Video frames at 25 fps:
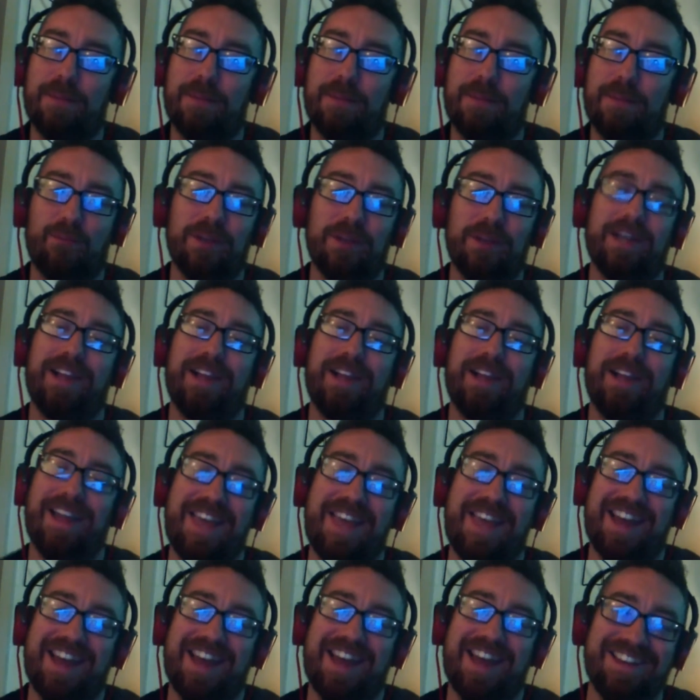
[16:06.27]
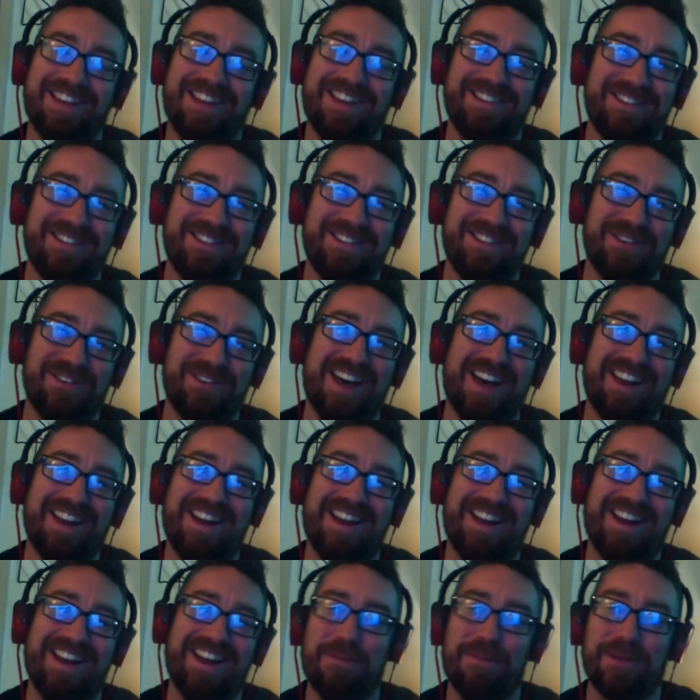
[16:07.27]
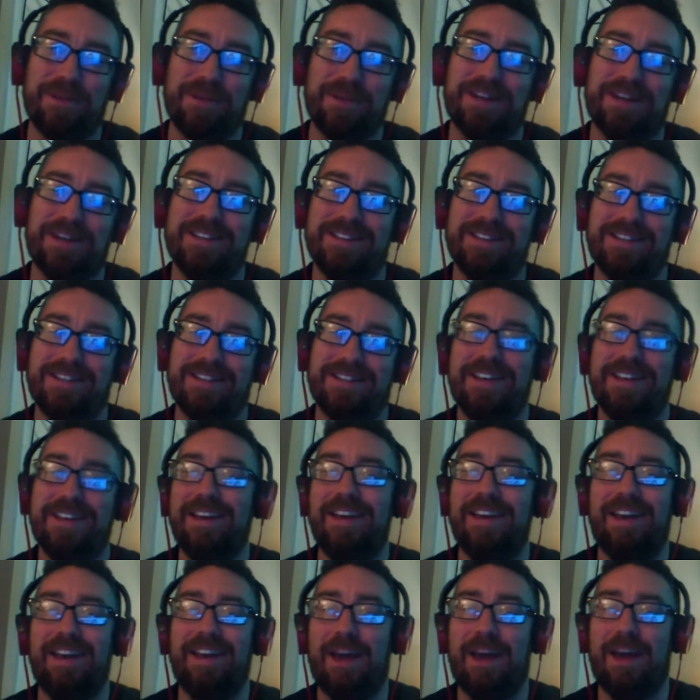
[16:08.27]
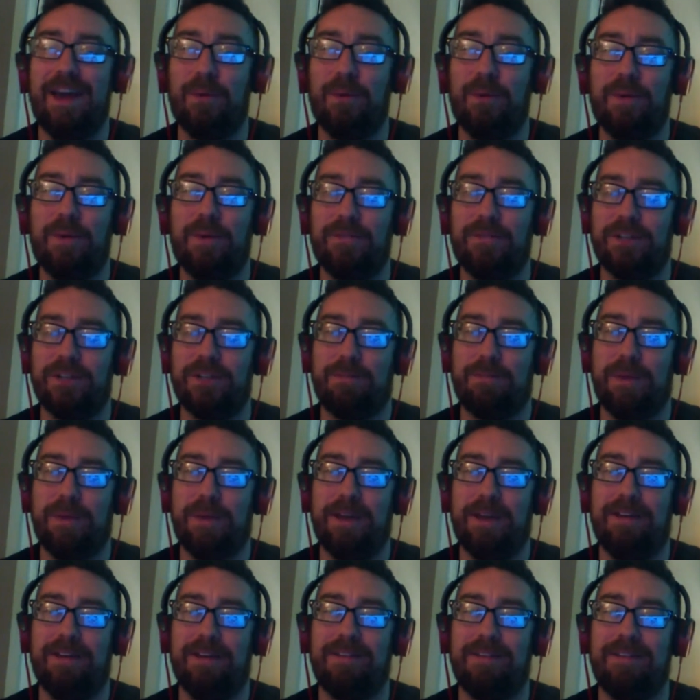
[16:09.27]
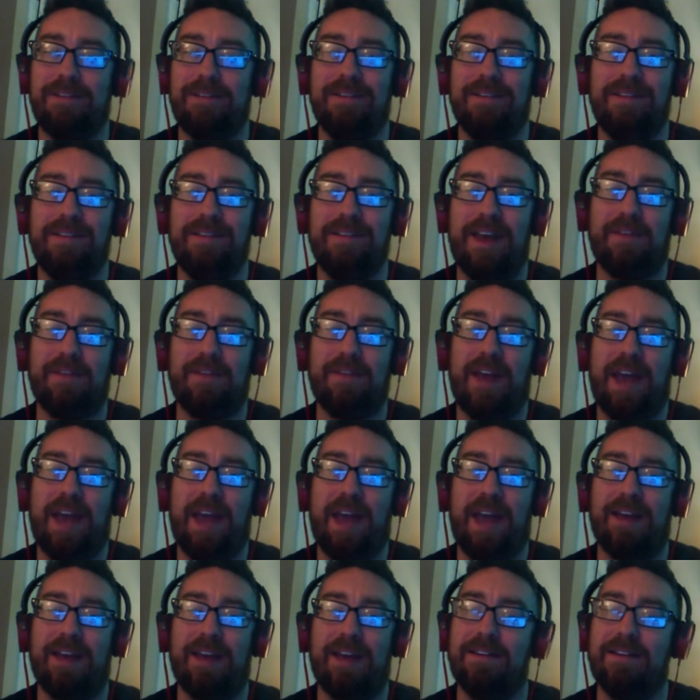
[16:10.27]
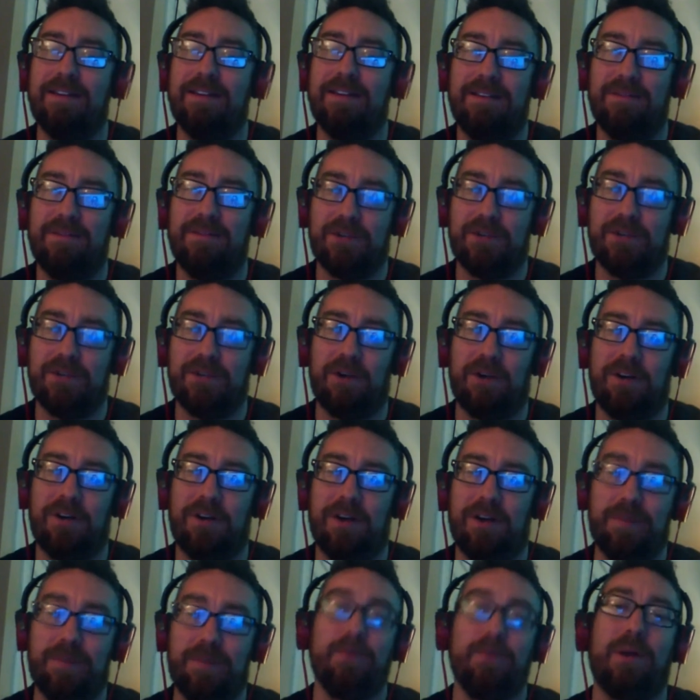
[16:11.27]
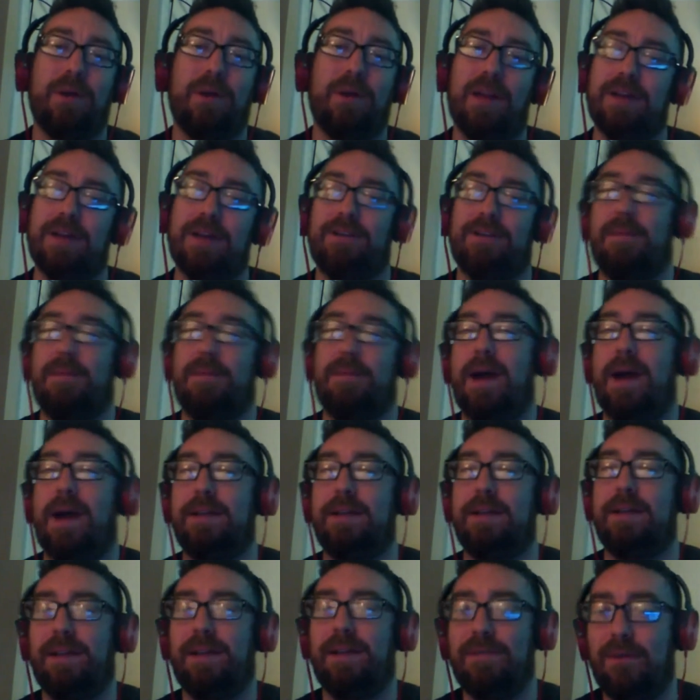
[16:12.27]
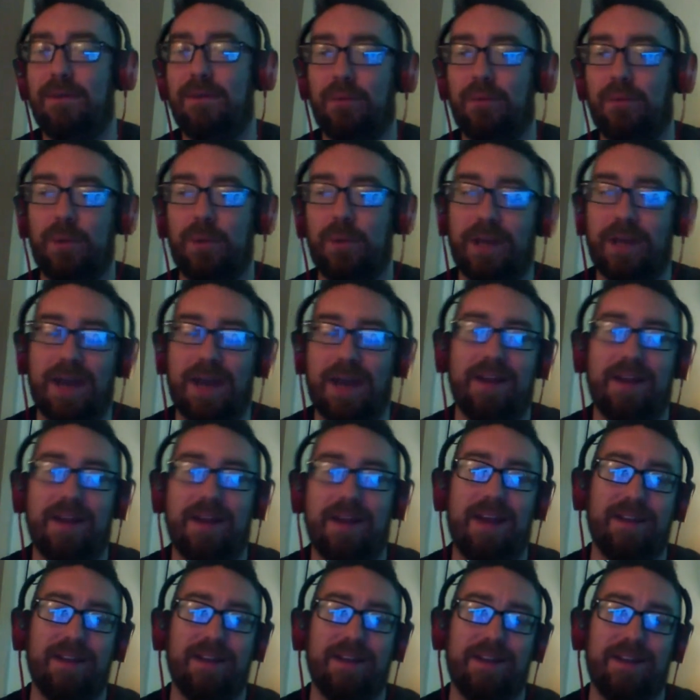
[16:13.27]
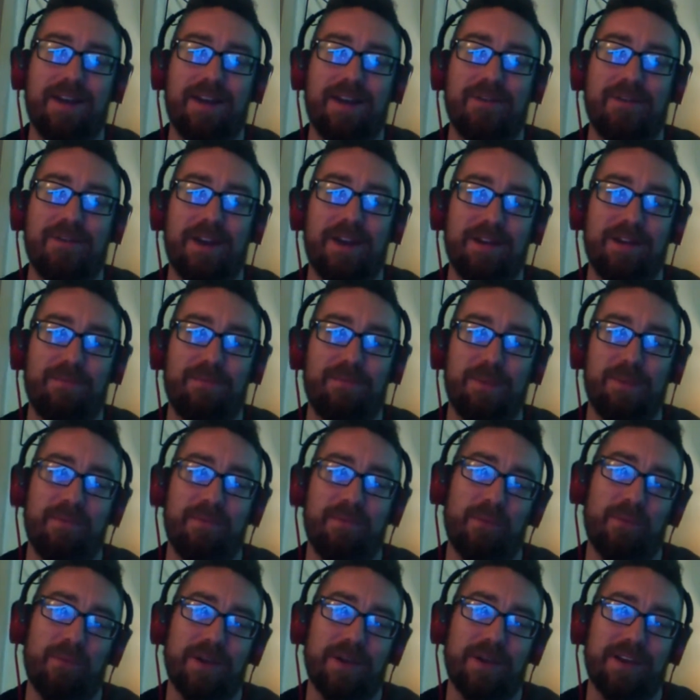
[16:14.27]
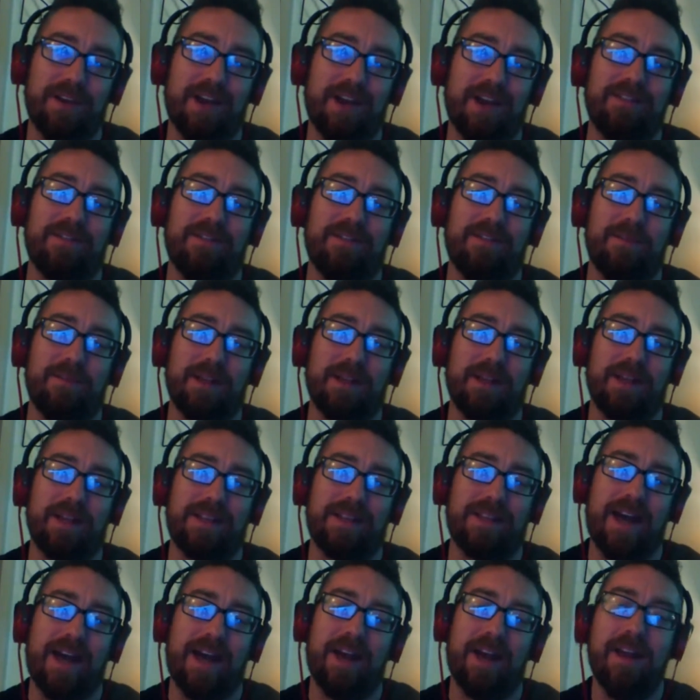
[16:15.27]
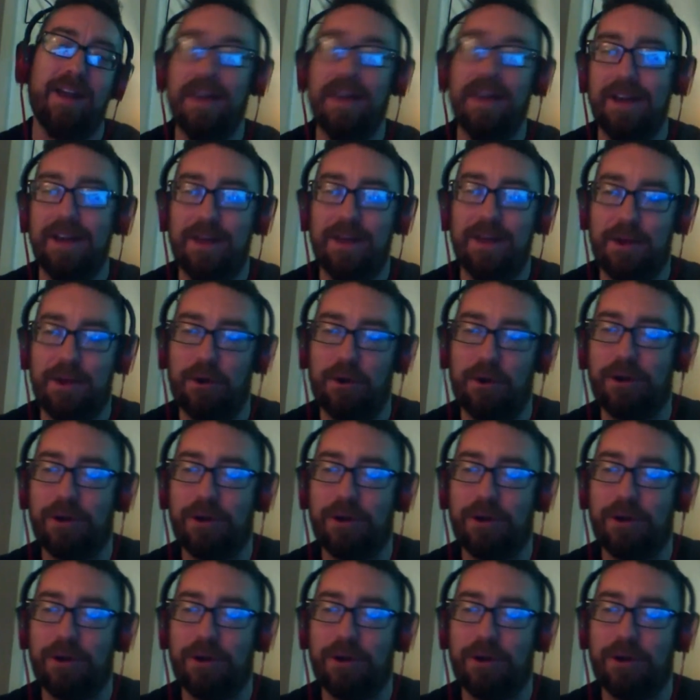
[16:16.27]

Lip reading: I'm really glad they didn't do that, because it would have just been heavy-handed for sure. And people would have lost their minds. I don't even know if we would have gotten to the Alien Covenant if we had gotten something like that.